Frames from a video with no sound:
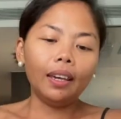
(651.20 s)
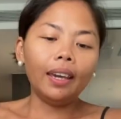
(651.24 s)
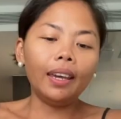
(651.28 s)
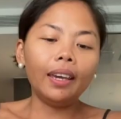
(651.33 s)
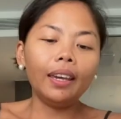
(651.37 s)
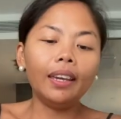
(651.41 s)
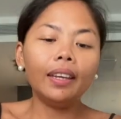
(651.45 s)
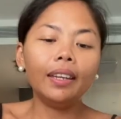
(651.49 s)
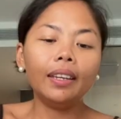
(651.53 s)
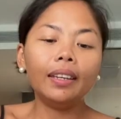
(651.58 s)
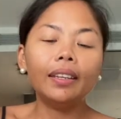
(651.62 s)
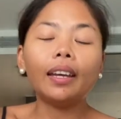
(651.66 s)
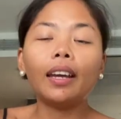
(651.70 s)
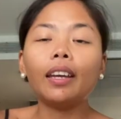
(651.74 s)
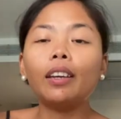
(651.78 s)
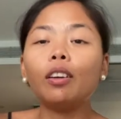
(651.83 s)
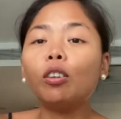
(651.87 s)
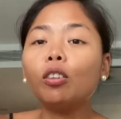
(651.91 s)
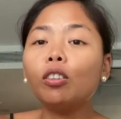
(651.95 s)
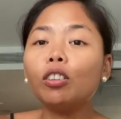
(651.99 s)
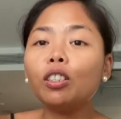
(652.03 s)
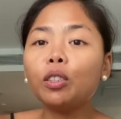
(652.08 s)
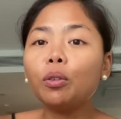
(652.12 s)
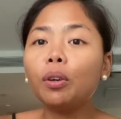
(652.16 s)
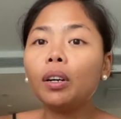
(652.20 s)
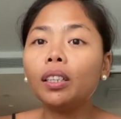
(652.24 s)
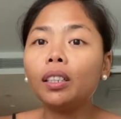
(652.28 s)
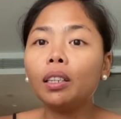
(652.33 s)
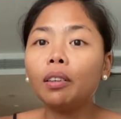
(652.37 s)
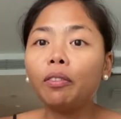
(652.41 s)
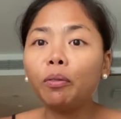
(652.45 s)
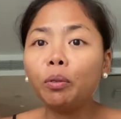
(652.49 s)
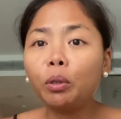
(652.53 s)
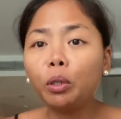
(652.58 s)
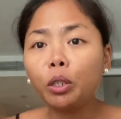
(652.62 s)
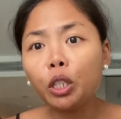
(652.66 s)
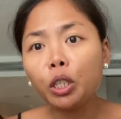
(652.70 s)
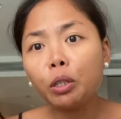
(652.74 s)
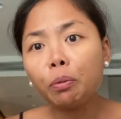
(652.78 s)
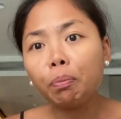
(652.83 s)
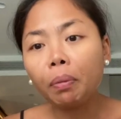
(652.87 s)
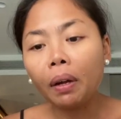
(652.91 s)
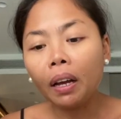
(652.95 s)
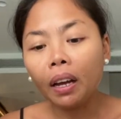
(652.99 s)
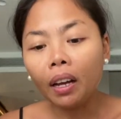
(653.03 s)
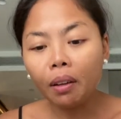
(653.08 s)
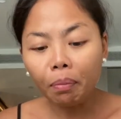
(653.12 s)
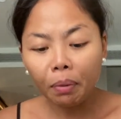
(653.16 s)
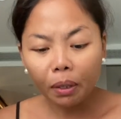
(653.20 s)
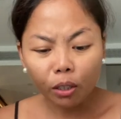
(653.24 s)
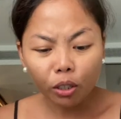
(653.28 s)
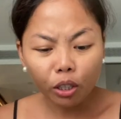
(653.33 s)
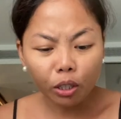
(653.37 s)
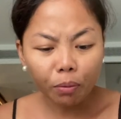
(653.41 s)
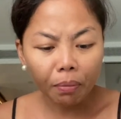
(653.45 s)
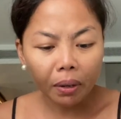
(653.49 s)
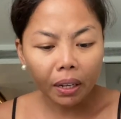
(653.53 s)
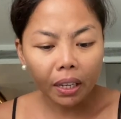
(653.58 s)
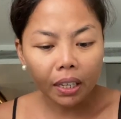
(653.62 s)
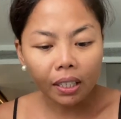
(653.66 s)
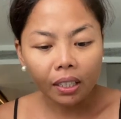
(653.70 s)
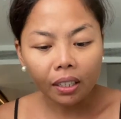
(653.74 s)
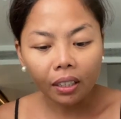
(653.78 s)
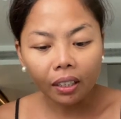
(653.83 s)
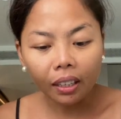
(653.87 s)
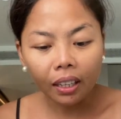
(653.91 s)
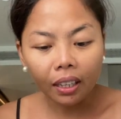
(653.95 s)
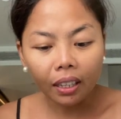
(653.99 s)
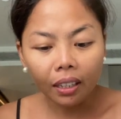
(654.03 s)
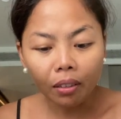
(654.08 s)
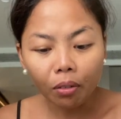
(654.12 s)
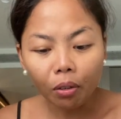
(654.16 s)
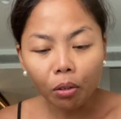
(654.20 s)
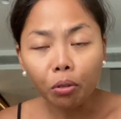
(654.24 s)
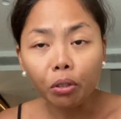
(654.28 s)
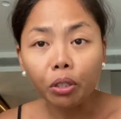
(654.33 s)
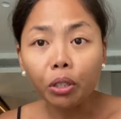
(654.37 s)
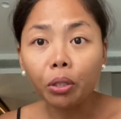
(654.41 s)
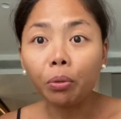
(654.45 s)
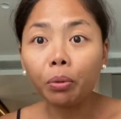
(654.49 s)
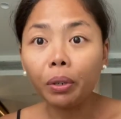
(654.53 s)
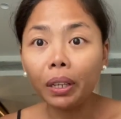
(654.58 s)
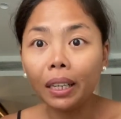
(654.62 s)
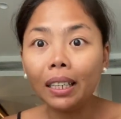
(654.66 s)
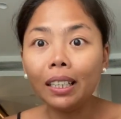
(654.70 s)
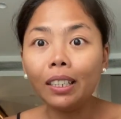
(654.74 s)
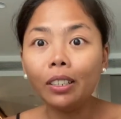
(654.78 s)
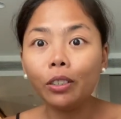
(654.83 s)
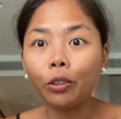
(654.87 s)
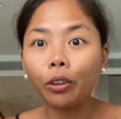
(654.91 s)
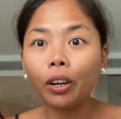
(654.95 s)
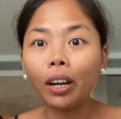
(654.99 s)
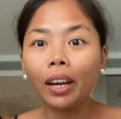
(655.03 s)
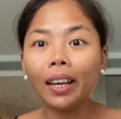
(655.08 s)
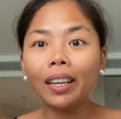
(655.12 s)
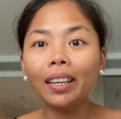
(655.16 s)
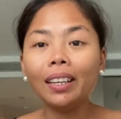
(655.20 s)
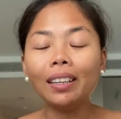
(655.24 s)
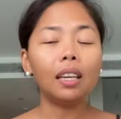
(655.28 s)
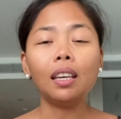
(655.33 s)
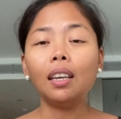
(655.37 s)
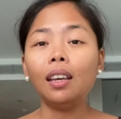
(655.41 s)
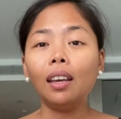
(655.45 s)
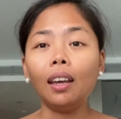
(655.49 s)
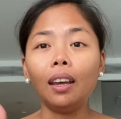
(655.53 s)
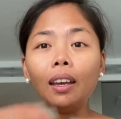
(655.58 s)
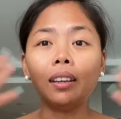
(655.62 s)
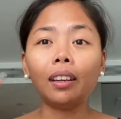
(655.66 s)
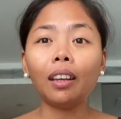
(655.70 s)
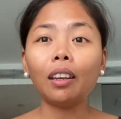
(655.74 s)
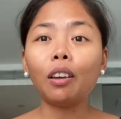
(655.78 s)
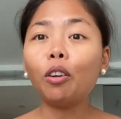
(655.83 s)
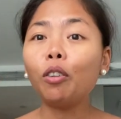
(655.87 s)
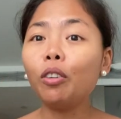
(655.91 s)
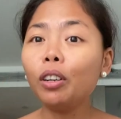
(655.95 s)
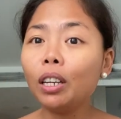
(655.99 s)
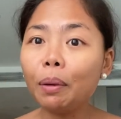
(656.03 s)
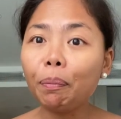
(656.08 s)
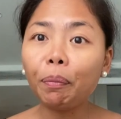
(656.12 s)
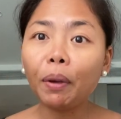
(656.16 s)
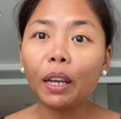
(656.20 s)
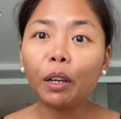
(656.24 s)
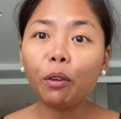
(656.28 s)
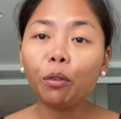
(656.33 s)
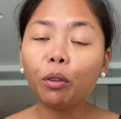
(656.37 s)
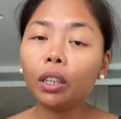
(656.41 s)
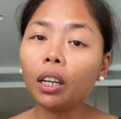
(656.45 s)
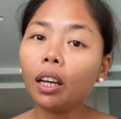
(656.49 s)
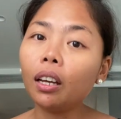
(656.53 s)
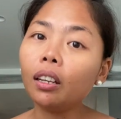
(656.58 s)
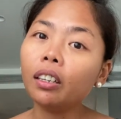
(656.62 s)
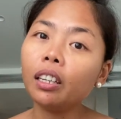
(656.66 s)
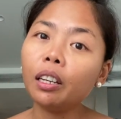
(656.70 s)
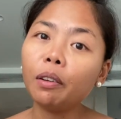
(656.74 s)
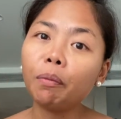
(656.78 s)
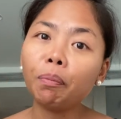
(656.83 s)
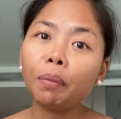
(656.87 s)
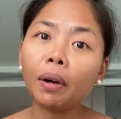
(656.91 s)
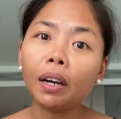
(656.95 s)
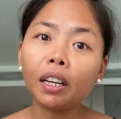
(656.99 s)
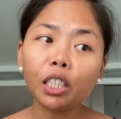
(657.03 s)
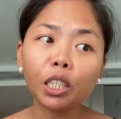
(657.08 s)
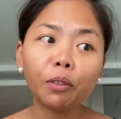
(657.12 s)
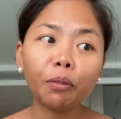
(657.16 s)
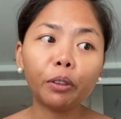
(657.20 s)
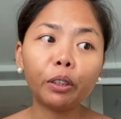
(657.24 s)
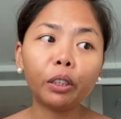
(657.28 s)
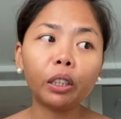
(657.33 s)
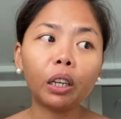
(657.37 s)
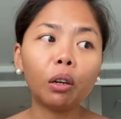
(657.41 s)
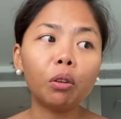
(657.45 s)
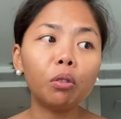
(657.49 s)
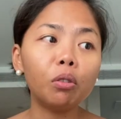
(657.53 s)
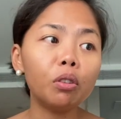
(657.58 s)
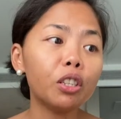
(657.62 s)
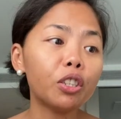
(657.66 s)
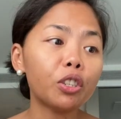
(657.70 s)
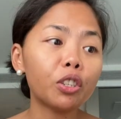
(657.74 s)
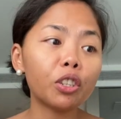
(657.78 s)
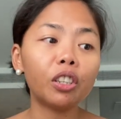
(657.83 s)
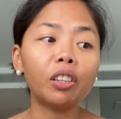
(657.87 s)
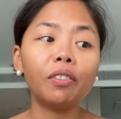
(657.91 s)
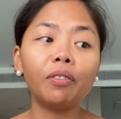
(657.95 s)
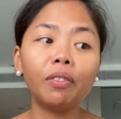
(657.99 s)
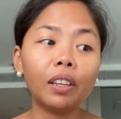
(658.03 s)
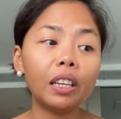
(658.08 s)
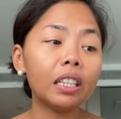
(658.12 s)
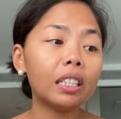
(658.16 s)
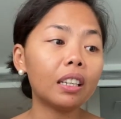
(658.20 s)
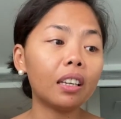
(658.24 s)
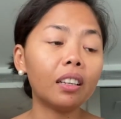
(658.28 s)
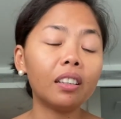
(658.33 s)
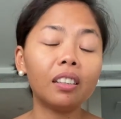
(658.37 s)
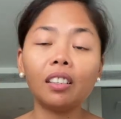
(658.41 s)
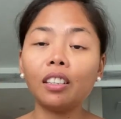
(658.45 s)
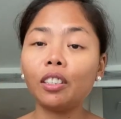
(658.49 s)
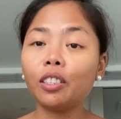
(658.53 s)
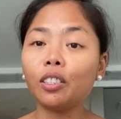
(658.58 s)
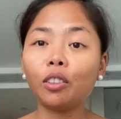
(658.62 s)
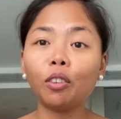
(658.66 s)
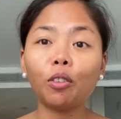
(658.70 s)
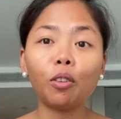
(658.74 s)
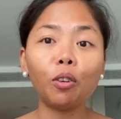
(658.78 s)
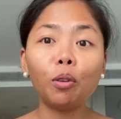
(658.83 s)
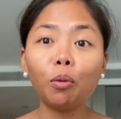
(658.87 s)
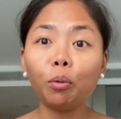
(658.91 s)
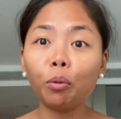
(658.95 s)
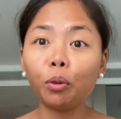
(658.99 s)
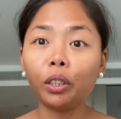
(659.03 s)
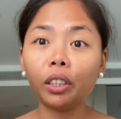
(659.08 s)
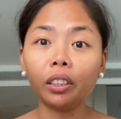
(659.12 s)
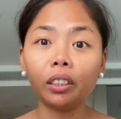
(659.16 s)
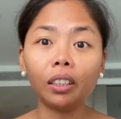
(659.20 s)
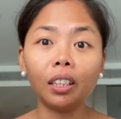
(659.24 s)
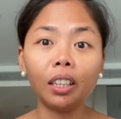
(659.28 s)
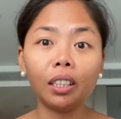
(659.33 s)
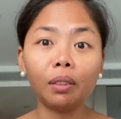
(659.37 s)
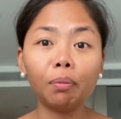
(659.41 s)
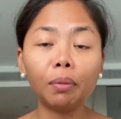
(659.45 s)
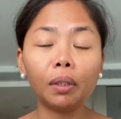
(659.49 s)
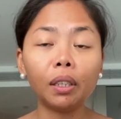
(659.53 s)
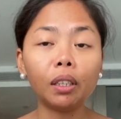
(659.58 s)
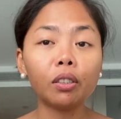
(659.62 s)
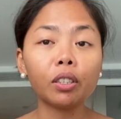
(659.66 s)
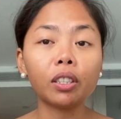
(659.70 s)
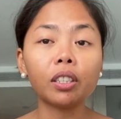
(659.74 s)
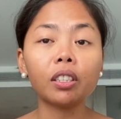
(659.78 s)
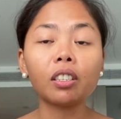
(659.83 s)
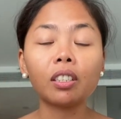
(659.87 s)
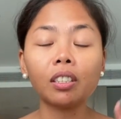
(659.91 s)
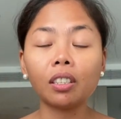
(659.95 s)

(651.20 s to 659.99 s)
And I also had a foot spa because my skin looks really dry, and I only paid $100 for the whole service, and it's all worth it because the